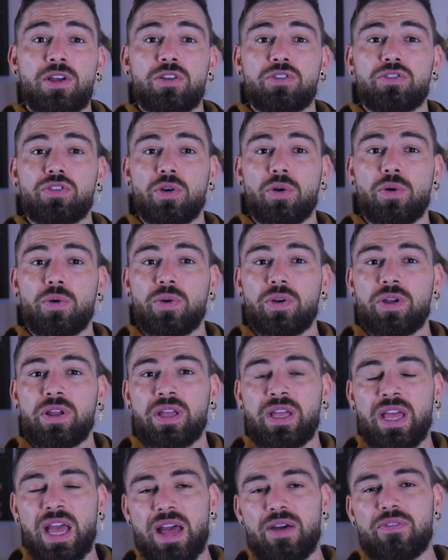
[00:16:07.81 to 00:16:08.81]
So
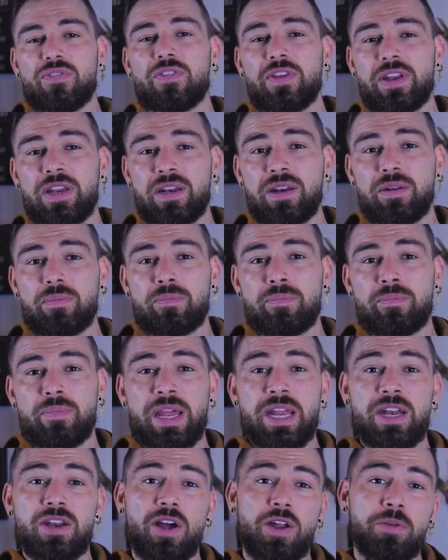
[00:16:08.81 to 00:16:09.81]
caffeine
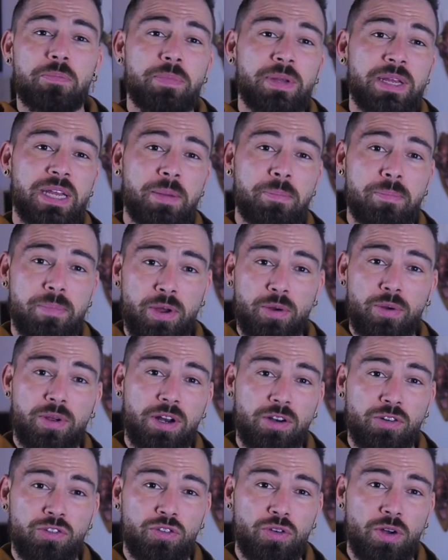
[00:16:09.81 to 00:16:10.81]
may not be a
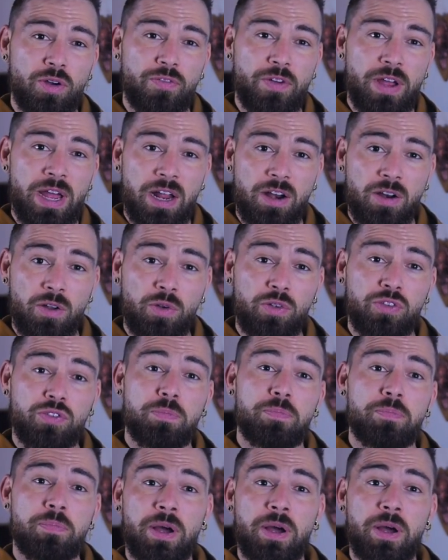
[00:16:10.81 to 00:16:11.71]
miracle cure for hair loss,